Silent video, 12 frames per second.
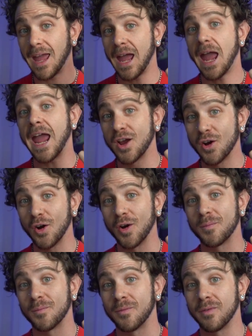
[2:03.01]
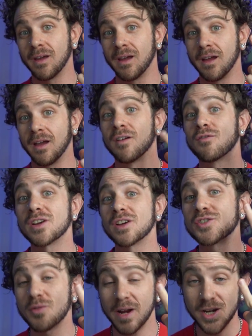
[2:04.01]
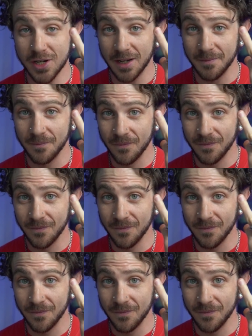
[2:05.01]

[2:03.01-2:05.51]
anger, frustration.